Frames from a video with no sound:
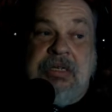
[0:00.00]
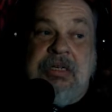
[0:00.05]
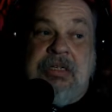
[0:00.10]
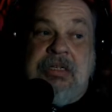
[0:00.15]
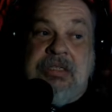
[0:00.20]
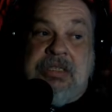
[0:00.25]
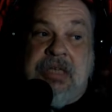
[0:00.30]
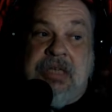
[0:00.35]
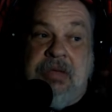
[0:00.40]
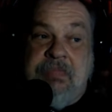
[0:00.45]

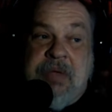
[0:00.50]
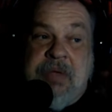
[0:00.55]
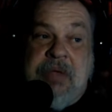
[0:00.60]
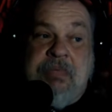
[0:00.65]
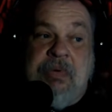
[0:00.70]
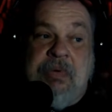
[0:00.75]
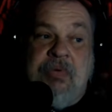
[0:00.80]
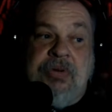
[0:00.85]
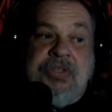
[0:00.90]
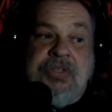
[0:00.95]
some
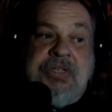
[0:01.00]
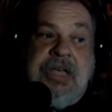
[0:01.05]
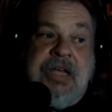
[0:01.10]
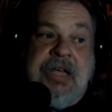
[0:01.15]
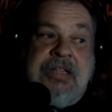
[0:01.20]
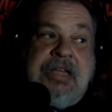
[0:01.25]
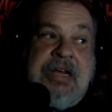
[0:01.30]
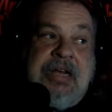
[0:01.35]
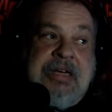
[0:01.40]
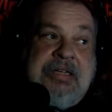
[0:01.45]
people will say
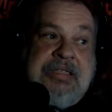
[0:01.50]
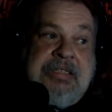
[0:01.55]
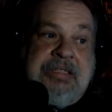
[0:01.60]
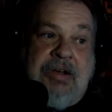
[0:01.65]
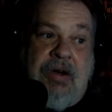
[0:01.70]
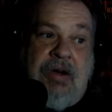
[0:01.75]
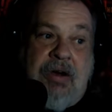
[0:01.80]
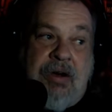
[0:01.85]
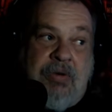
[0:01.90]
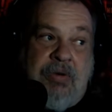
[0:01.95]
that it's
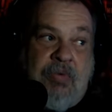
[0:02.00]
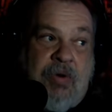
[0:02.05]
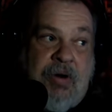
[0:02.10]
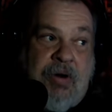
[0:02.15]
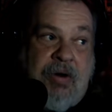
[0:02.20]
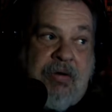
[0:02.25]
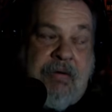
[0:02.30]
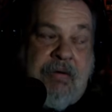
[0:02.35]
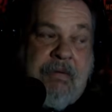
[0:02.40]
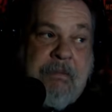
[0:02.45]
hard work.